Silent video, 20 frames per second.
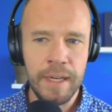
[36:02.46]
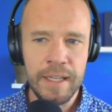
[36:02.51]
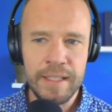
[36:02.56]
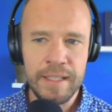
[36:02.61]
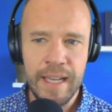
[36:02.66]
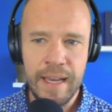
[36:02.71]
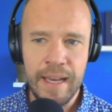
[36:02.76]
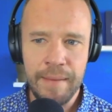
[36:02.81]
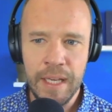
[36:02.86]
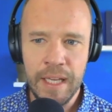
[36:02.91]

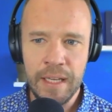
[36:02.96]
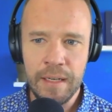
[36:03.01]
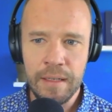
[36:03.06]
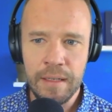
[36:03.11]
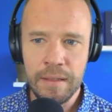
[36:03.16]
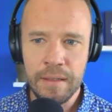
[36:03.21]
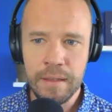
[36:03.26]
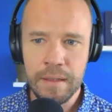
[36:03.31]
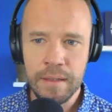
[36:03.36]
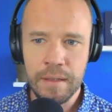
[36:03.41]
does that
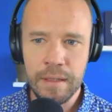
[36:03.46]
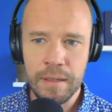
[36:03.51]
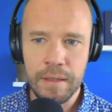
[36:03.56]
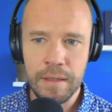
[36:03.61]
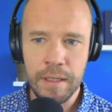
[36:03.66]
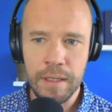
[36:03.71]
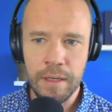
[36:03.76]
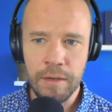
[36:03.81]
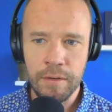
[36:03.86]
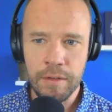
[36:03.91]
mean?
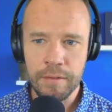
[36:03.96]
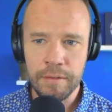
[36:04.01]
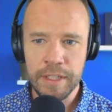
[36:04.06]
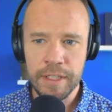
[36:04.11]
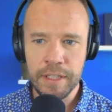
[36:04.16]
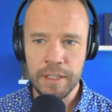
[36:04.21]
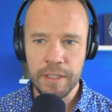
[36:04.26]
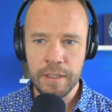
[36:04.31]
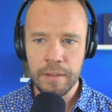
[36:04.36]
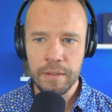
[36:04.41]
The nodal
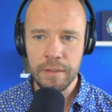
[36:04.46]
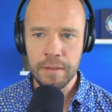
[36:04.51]
return?